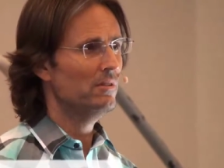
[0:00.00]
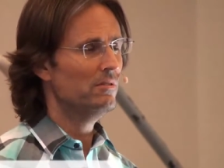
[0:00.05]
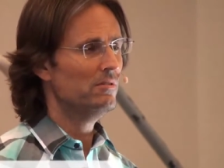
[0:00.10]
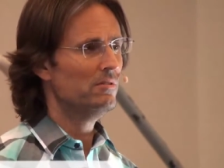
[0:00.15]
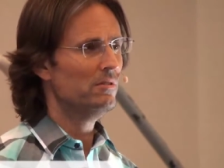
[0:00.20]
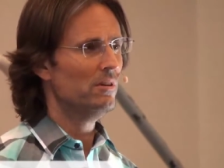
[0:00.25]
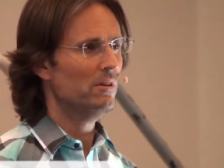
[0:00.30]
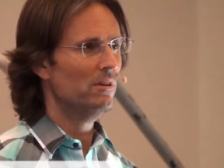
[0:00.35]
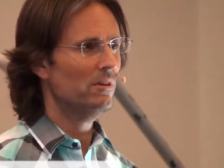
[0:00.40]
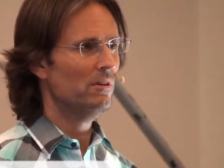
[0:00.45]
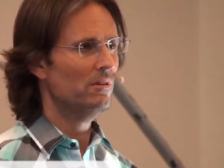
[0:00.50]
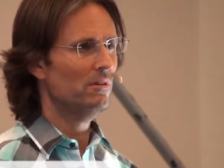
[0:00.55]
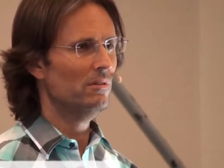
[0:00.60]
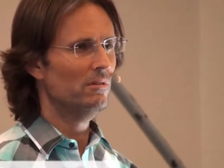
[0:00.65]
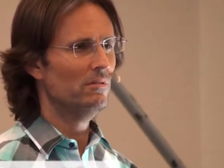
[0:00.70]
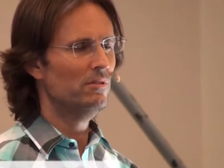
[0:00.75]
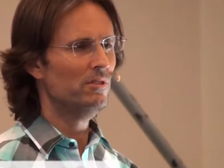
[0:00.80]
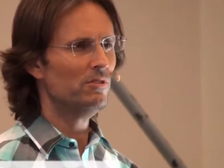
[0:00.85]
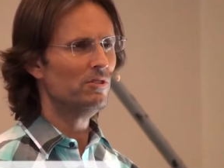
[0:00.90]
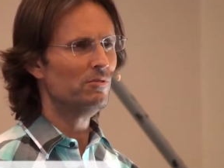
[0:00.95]

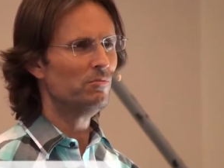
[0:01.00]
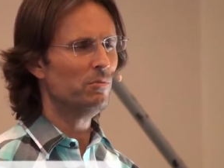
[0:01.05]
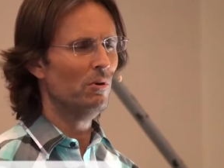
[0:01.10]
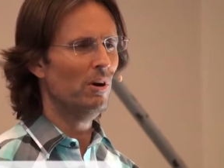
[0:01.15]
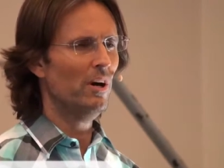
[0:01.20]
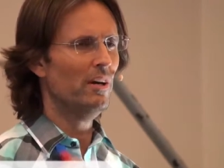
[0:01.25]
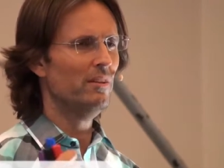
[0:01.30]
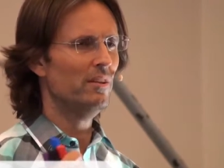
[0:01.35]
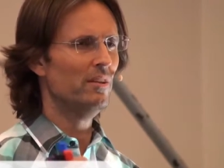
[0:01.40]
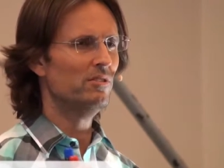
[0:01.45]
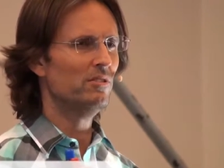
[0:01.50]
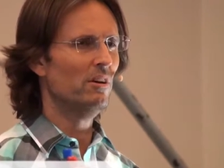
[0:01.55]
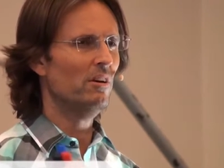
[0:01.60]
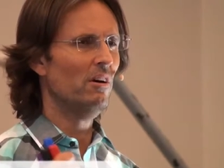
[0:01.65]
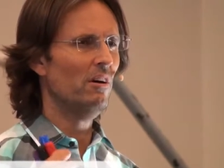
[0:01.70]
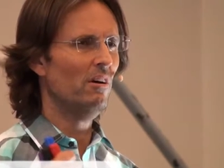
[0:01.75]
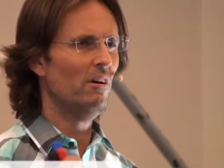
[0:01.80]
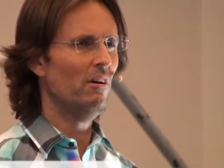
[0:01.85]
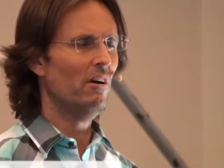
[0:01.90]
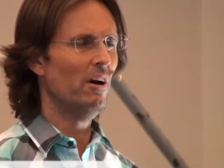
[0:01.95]
So this is why there's a
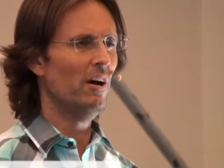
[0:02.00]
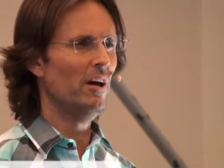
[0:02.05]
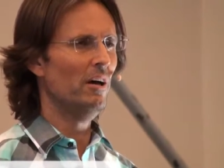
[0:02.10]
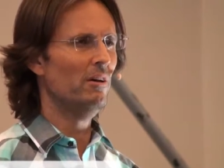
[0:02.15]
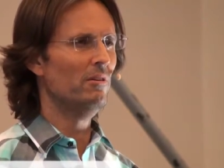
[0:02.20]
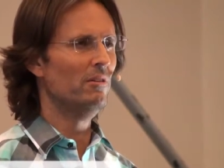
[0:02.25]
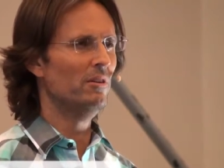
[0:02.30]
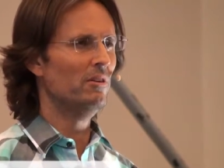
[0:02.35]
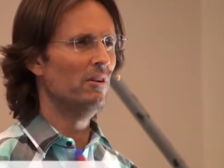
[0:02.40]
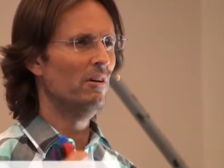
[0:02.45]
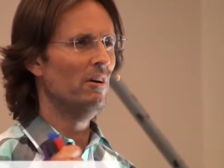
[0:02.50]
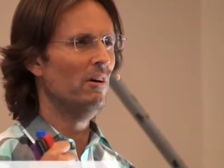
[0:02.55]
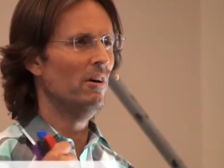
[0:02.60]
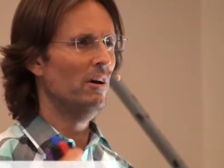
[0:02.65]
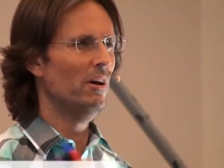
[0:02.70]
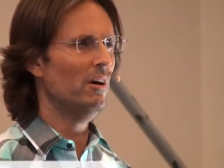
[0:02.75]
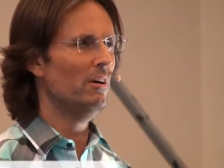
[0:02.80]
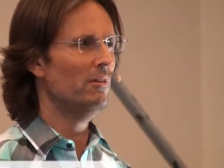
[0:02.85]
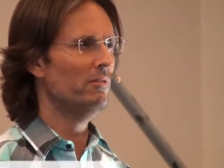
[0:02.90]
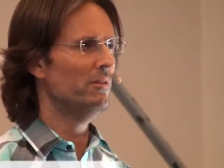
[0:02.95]
higher and
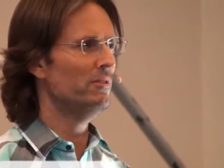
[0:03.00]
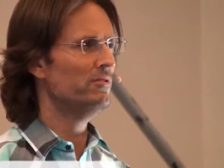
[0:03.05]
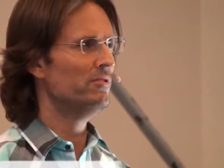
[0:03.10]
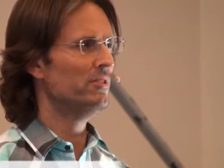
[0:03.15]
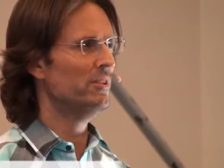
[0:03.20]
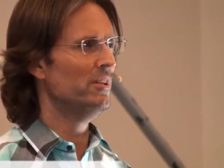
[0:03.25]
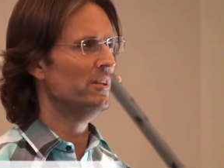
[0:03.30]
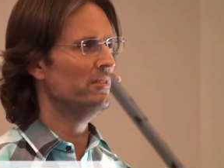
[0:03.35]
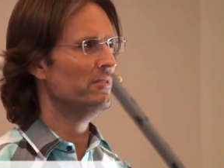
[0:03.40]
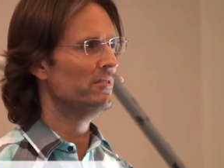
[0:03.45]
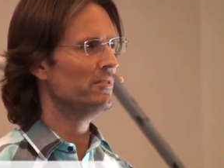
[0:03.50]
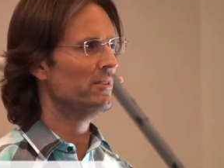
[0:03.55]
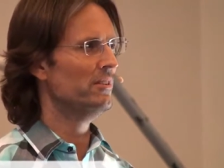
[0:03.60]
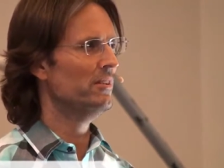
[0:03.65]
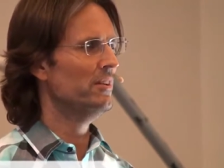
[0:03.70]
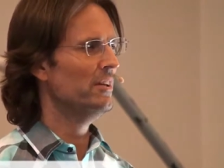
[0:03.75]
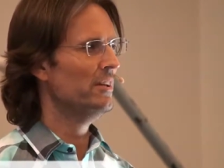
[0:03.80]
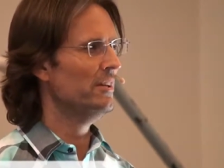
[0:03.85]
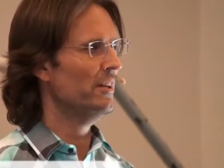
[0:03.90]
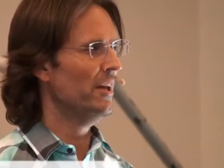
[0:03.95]
higher incidence
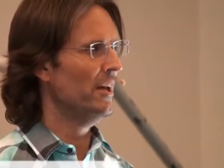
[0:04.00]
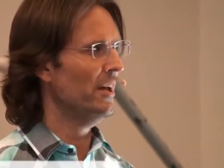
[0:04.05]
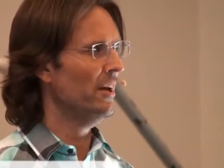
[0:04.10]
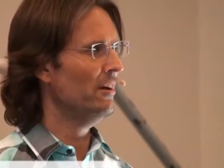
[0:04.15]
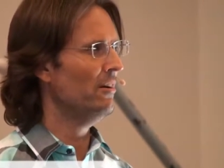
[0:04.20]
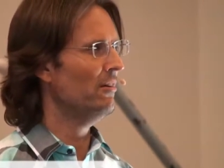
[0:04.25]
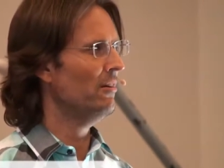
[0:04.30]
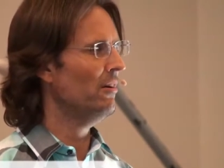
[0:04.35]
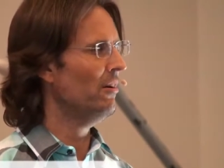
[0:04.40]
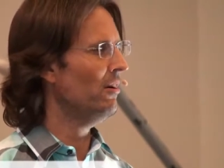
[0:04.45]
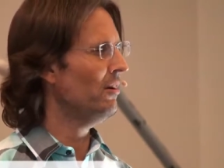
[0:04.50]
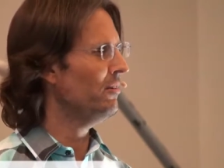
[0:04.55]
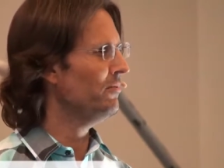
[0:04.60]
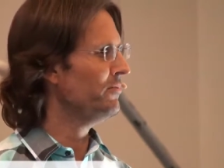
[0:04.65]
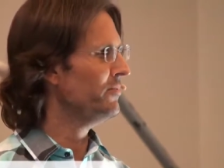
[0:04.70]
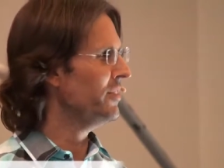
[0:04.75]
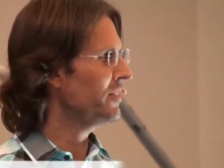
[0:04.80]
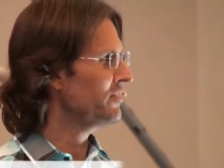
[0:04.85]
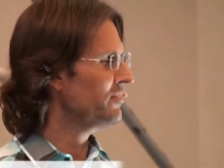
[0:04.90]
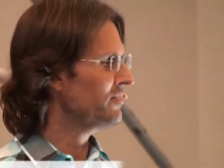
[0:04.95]
now
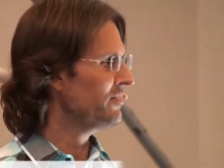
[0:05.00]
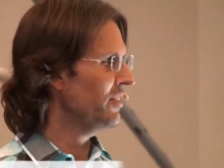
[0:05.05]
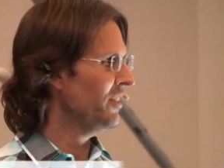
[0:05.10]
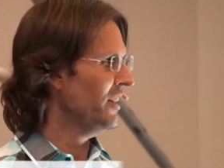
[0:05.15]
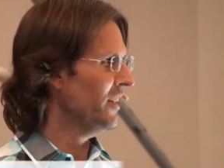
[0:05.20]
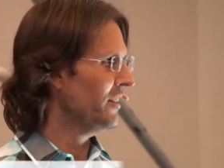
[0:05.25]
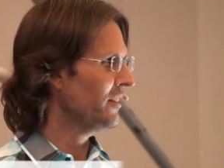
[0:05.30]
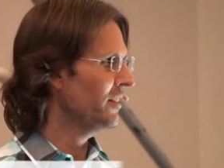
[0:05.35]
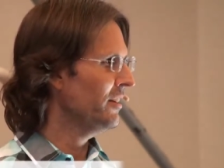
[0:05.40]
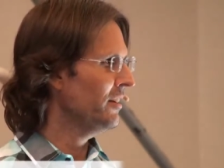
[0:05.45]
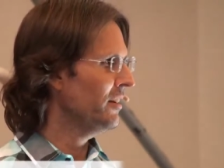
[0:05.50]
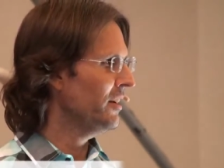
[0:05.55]
of things like